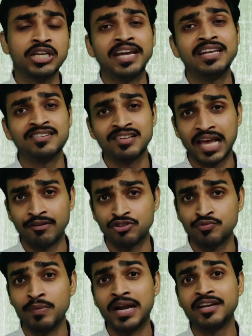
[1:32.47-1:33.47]
Chinese
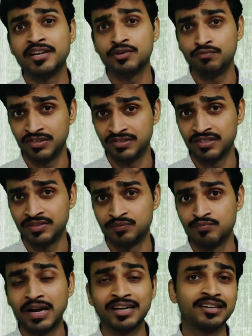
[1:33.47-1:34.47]
language, Mandarin we say,
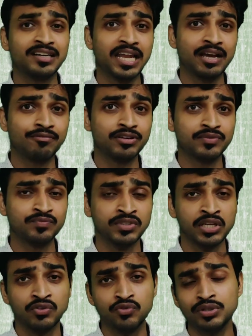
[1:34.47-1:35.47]
Mandarin language.
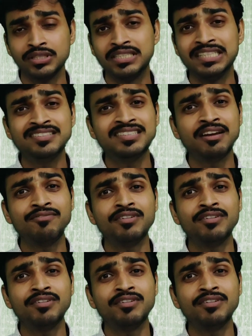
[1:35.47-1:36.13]
So these